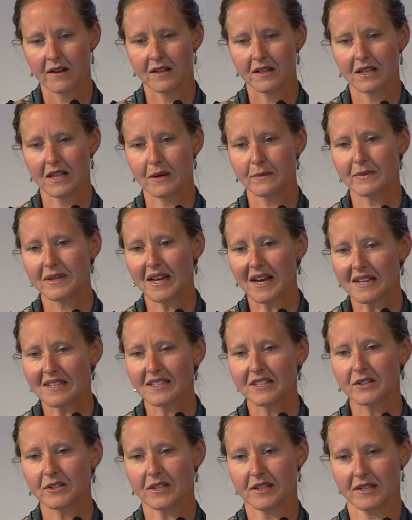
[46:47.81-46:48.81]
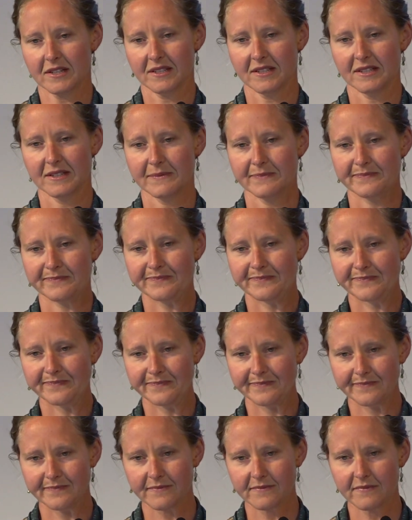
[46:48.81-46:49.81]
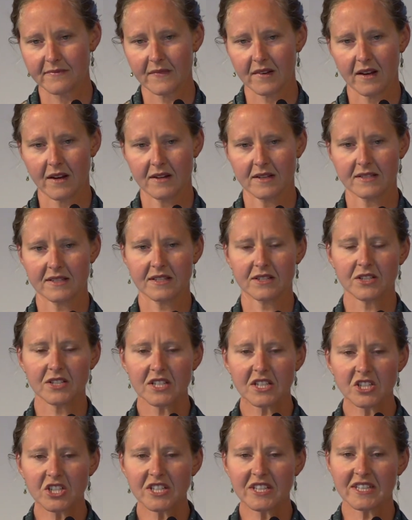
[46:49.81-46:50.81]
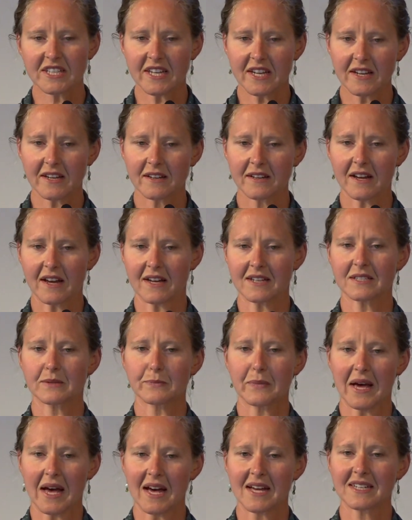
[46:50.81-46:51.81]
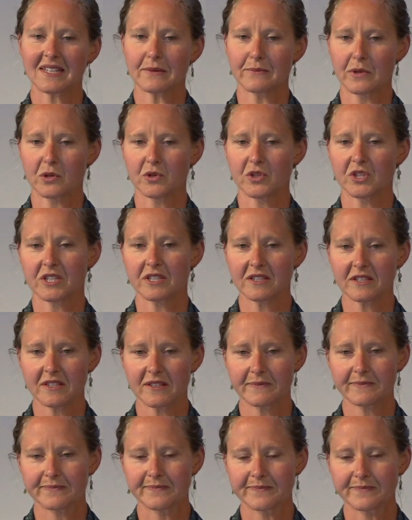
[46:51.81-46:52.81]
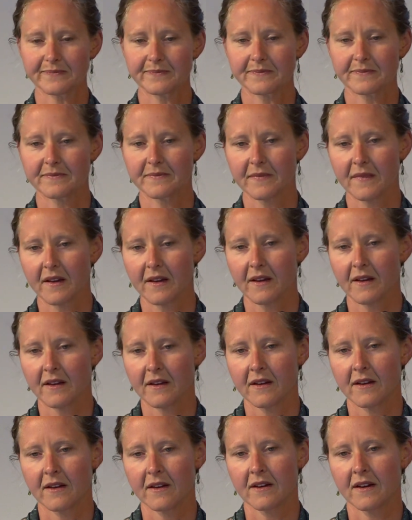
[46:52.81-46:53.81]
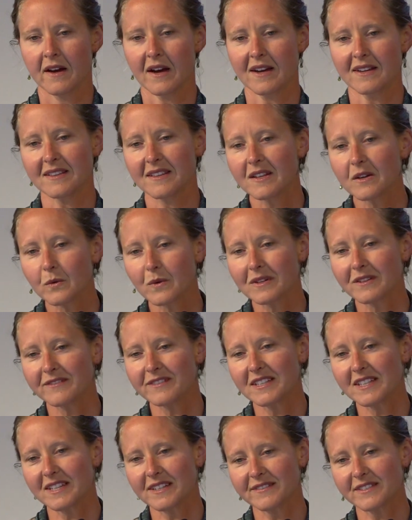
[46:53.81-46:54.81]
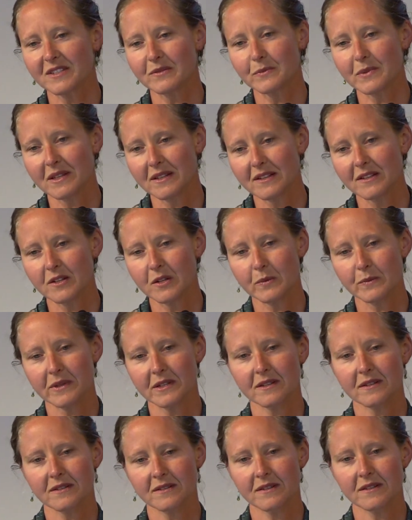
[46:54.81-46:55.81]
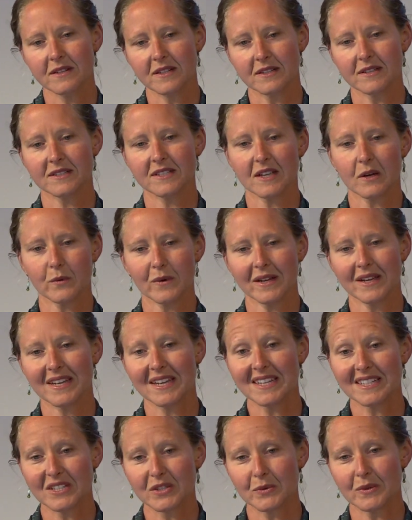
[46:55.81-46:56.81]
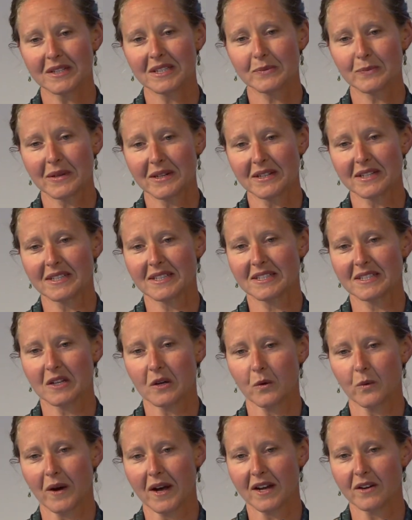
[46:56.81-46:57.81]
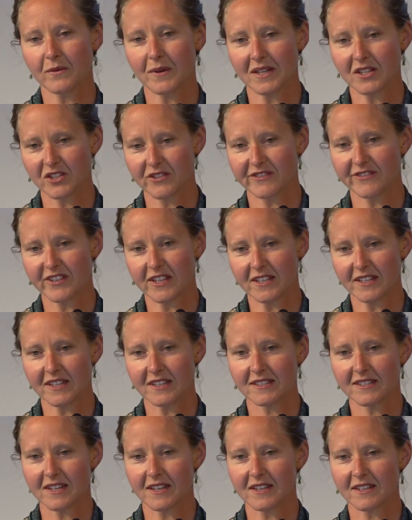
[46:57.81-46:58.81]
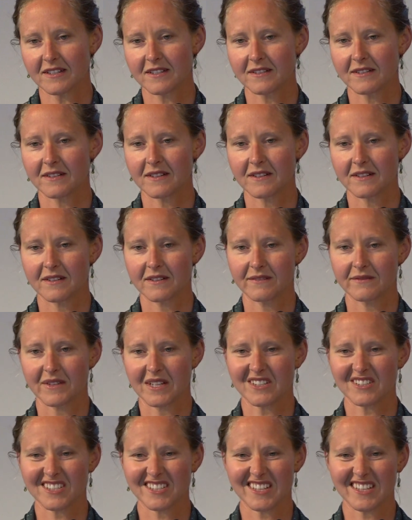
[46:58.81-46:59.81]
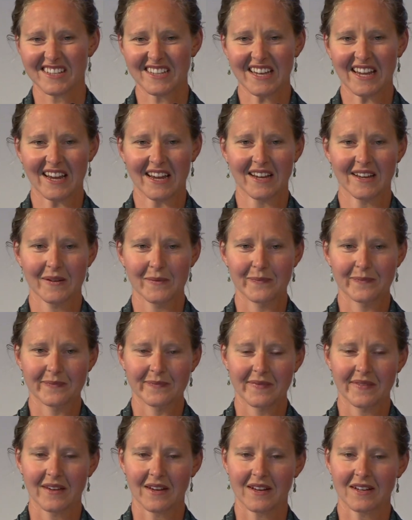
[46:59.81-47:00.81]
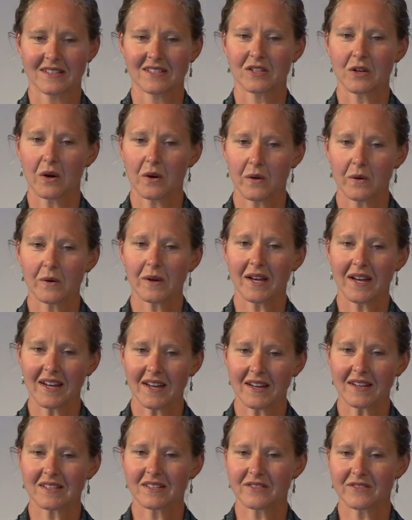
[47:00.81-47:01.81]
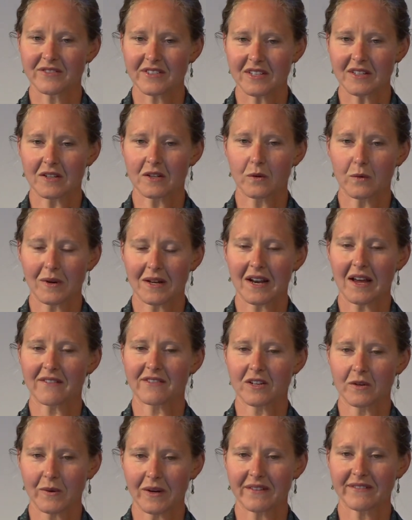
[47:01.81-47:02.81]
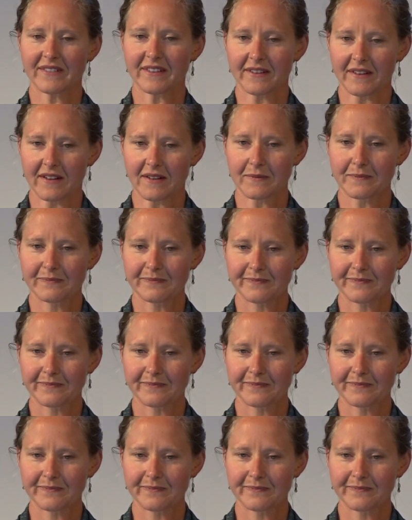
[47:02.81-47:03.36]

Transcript: Let me ask you this. Is there such a thing as bad emotions? I think one of the gifts of being human is that we get to experience a wide range of feelings, and here's the thing. It's okay to feel whatever we feel.